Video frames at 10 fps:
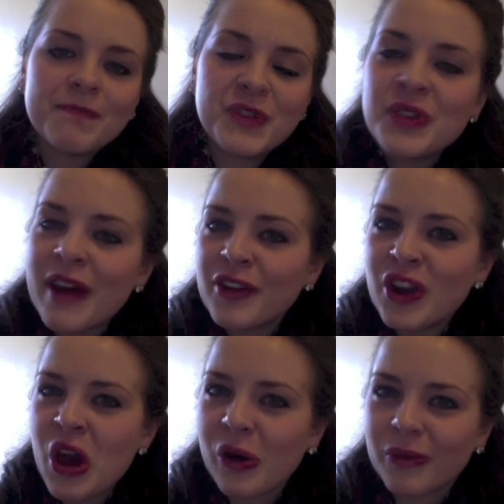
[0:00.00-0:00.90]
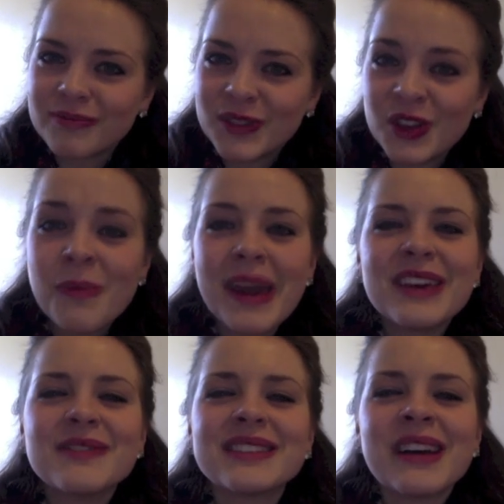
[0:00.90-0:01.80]
You never know. You may
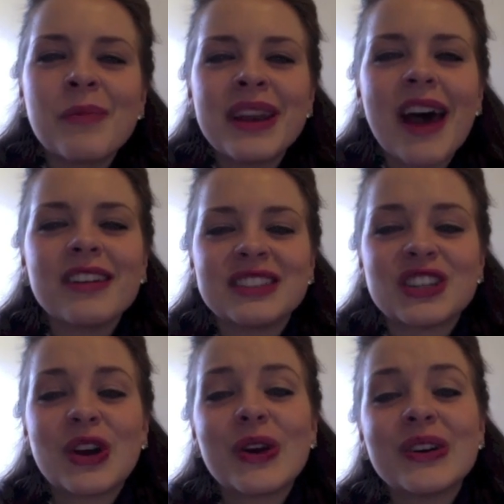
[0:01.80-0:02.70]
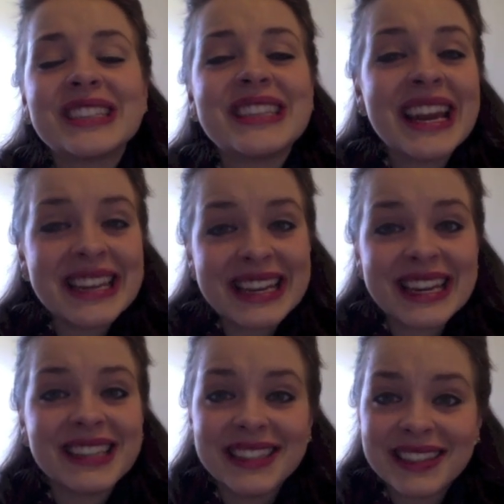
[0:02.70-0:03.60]
give someone else the courage they
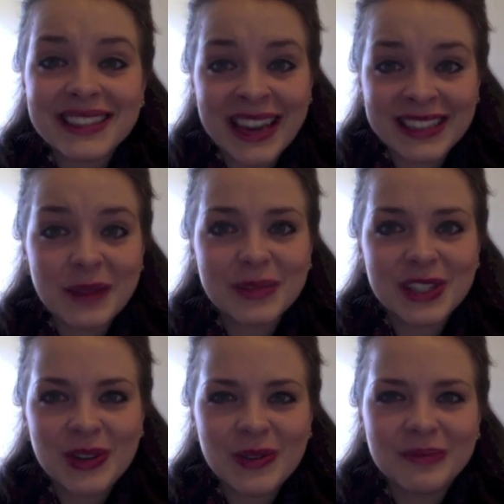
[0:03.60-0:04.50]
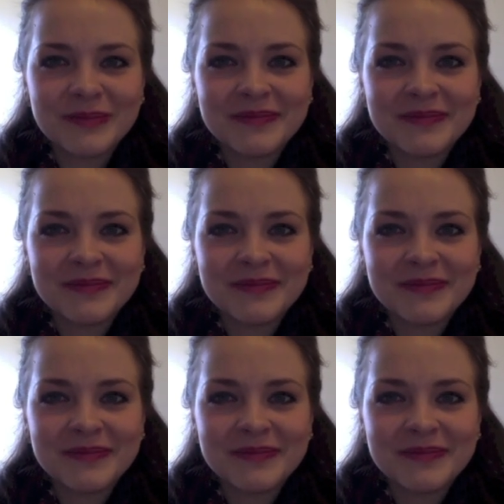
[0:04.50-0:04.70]
need to stand up too.